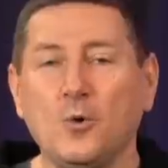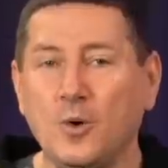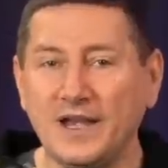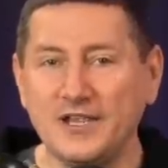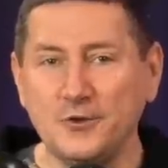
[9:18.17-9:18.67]

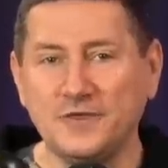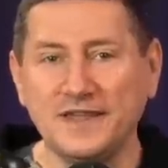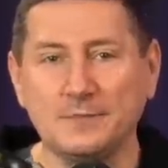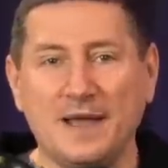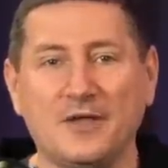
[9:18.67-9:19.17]
What do you
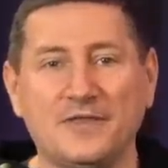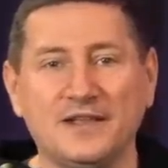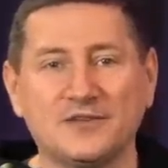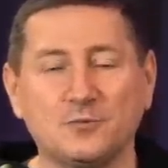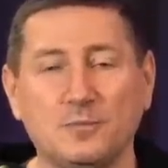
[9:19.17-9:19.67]
think about
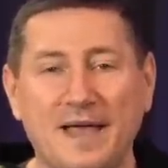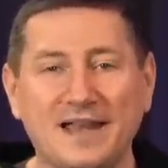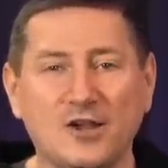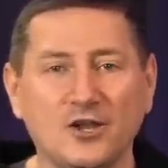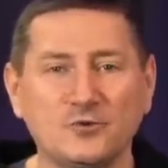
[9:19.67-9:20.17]
this? Will
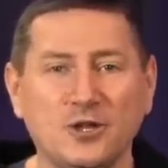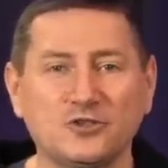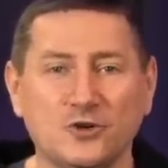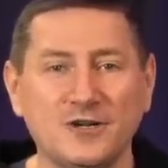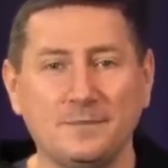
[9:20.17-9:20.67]
Patton Oswalt
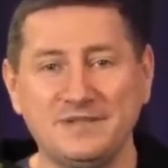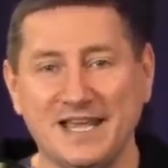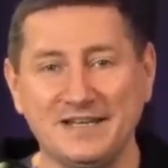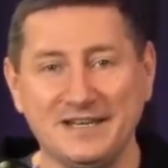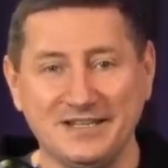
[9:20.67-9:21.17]
turn up
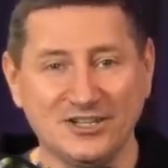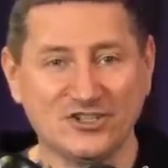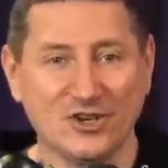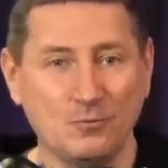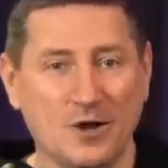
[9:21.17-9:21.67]
dead in a ditch
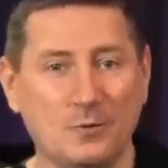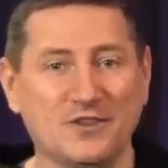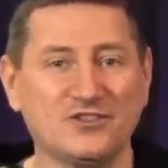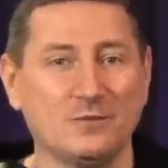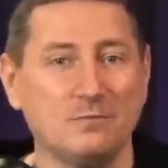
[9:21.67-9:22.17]
somewhere with
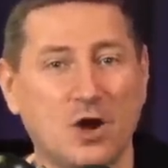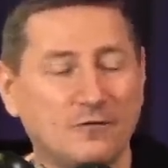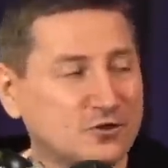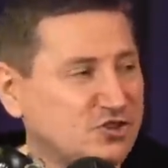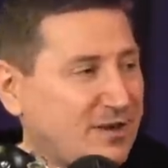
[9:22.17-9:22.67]
some
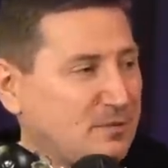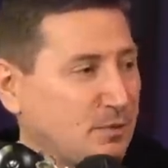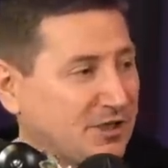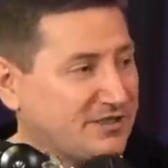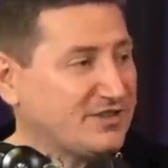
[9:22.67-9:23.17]
Marvel-shaped
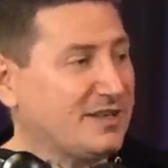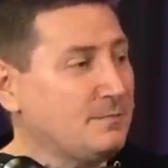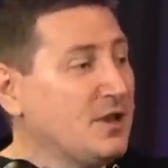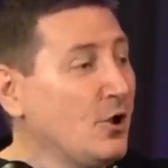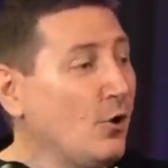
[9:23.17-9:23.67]
bullets in
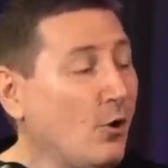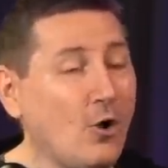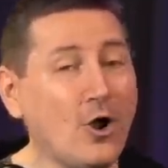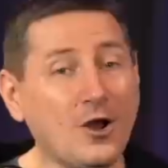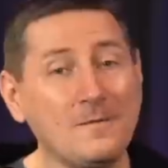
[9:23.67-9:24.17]
him?
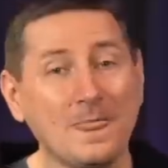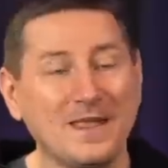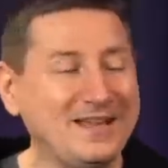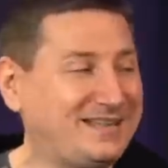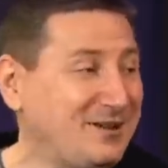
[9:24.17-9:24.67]
Or
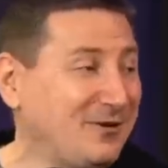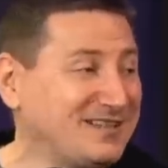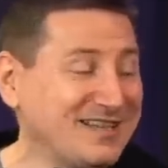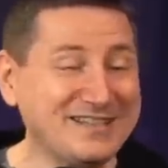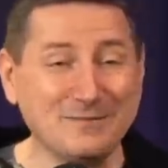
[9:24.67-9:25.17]

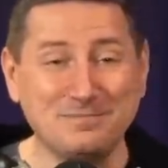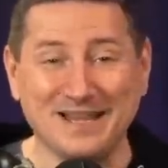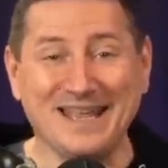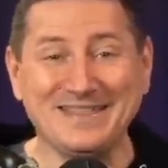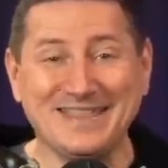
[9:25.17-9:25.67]
was this a
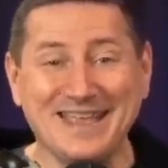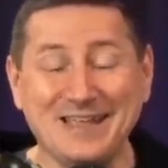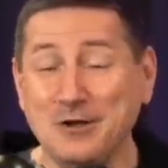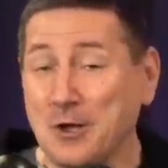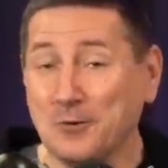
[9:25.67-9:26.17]
planned
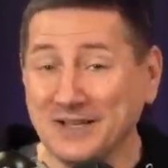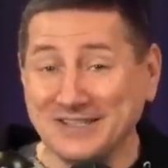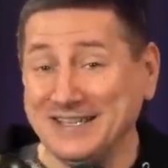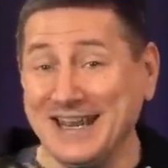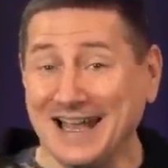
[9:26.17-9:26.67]
thing? Was
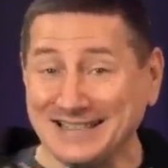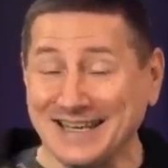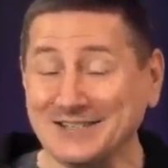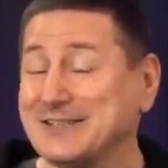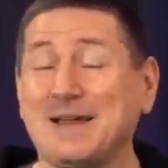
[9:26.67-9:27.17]
it an
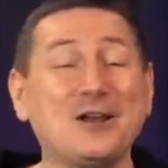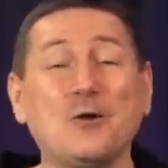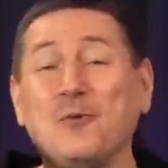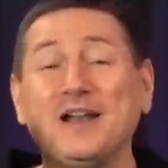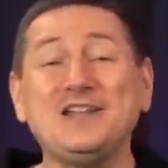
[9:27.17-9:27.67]
accidental slip? I don't know.
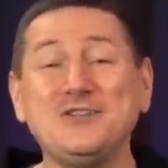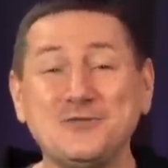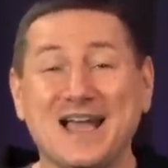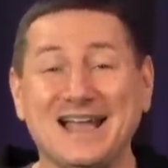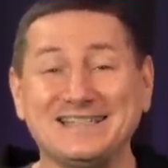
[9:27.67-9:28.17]
What do you
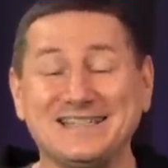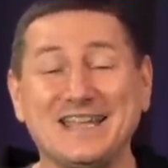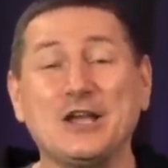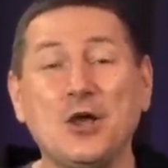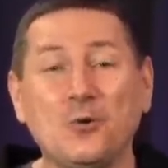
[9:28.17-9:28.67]
guys
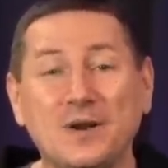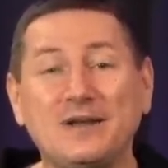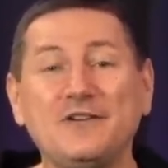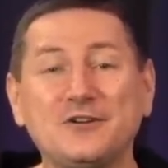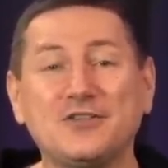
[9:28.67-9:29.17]
think?
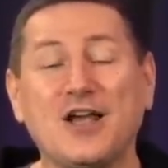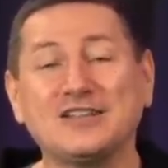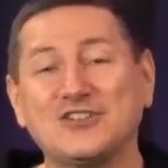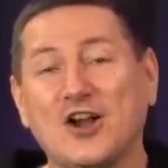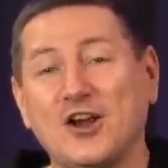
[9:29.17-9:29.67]
Whatever your
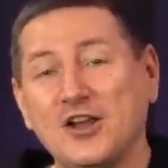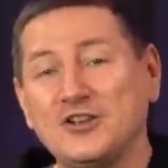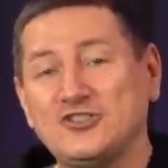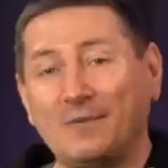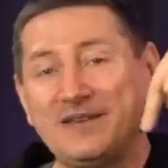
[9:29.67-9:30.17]
thoughts are,
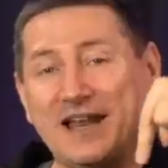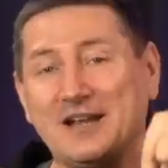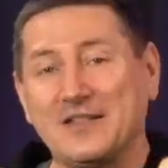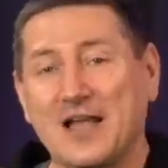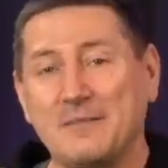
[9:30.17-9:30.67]
jump down
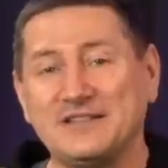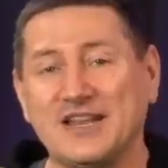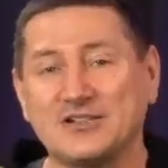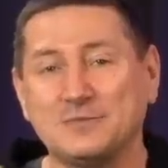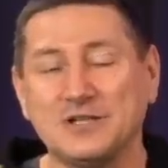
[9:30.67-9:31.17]
into the comment
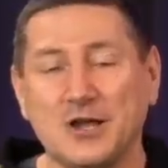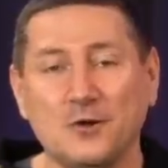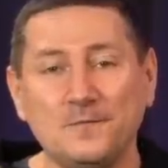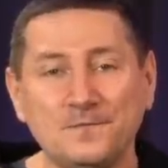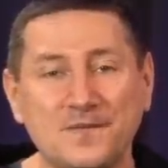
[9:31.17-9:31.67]
section
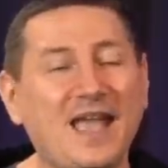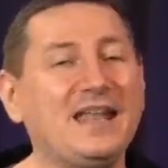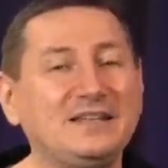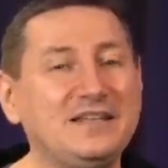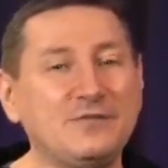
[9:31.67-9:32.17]
below
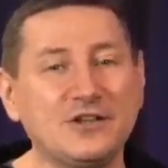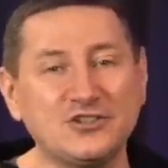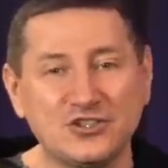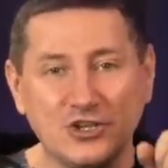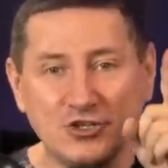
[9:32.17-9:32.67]
and leave
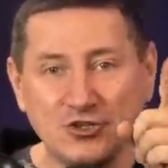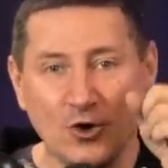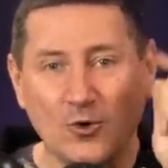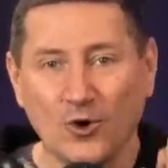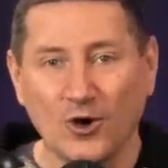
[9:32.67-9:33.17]
us
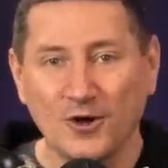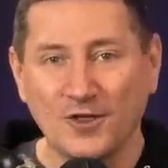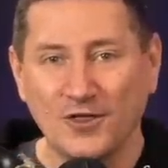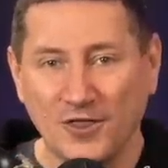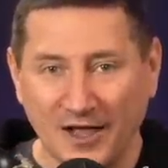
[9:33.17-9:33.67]
your
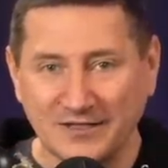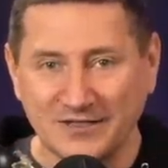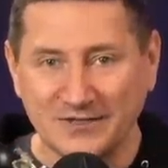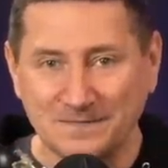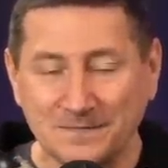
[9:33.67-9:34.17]

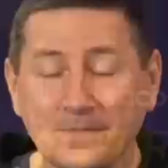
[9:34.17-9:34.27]
thoughts.